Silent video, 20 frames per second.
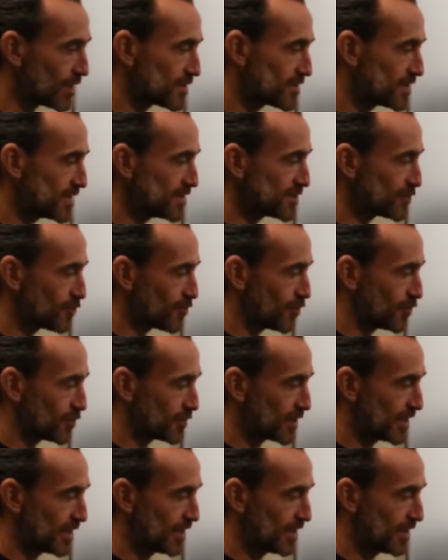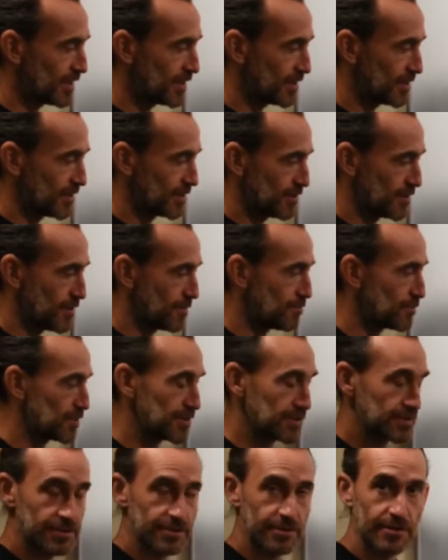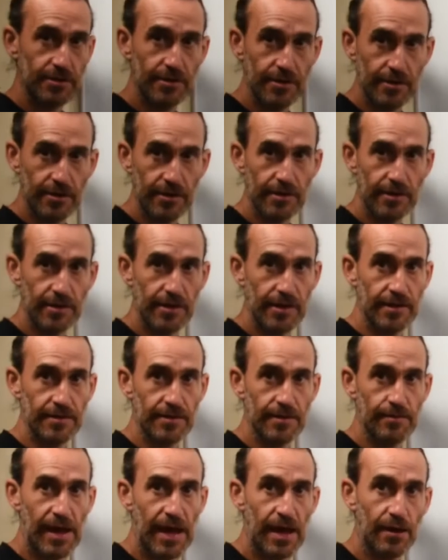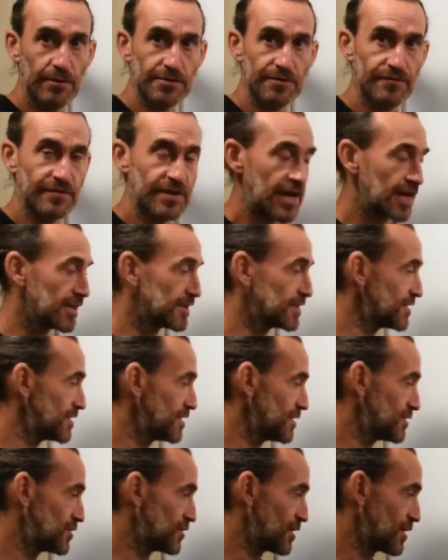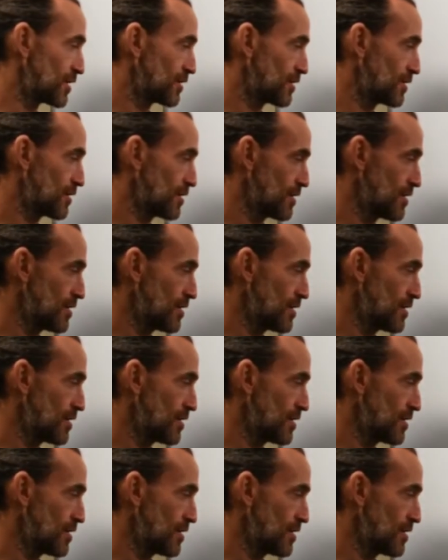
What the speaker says: all key numbers in the Powers of 9 teaching.